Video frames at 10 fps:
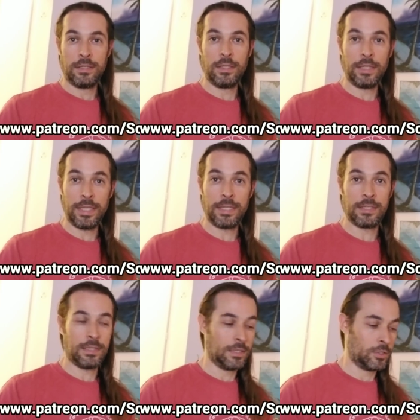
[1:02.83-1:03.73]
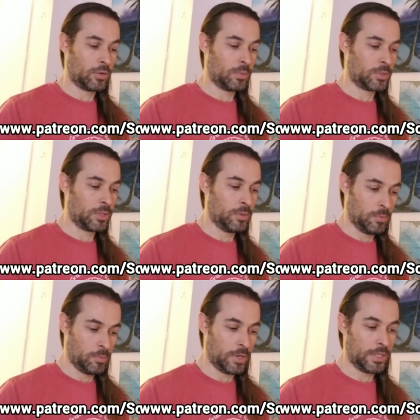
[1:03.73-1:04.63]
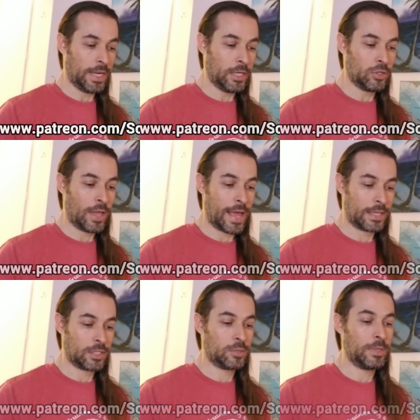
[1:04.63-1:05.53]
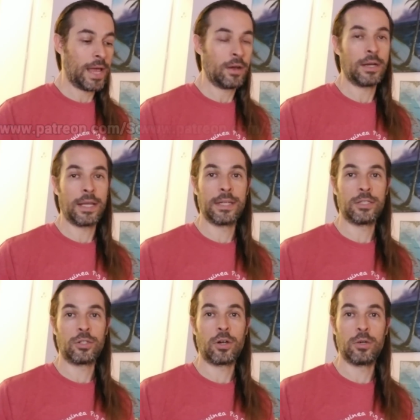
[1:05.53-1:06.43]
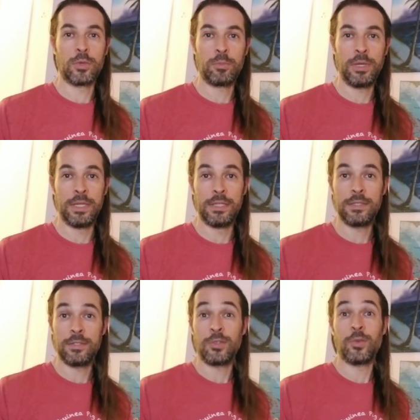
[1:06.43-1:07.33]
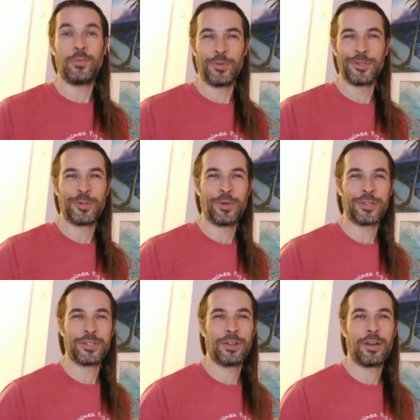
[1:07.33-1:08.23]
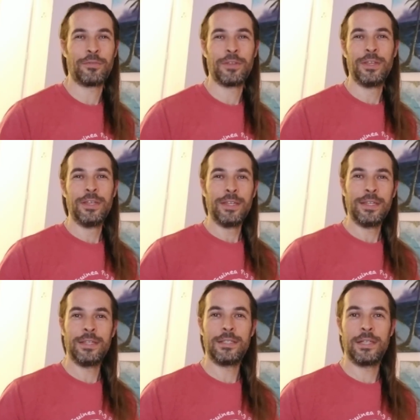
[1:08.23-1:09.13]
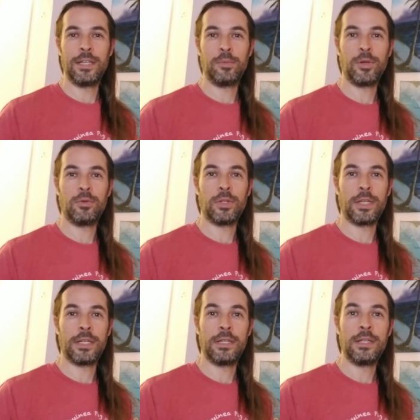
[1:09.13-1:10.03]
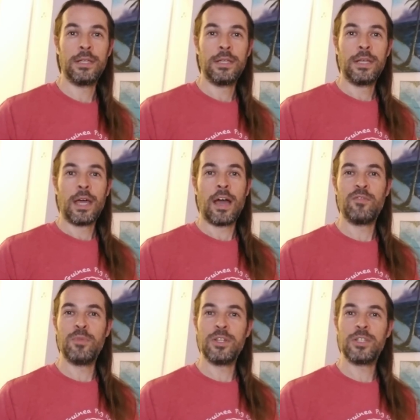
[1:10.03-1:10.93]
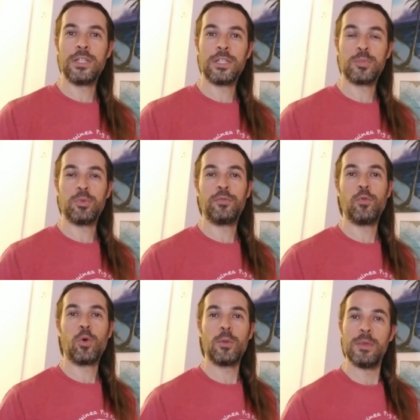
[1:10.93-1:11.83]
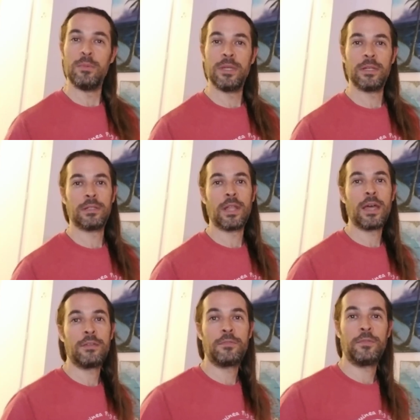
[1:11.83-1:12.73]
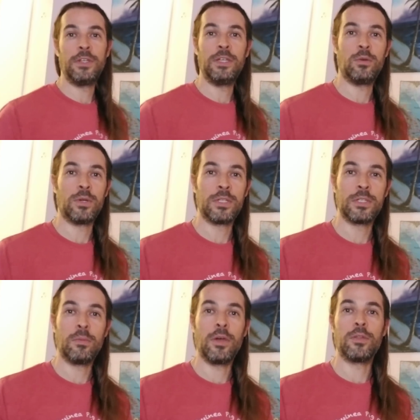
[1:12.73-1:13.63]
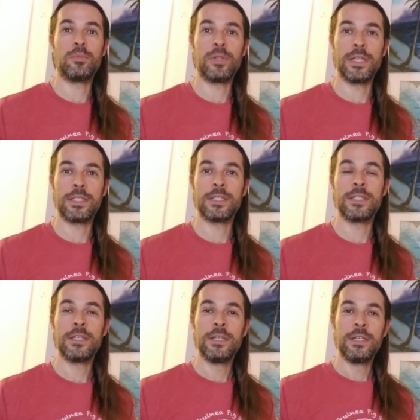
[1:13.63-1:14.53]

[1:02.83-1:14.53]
The link is in the description. But Daniel asks me, how did I get started with piggies? So first question off is guinea pig related. I've mentioned this before, maybe in a live feed or in some other places.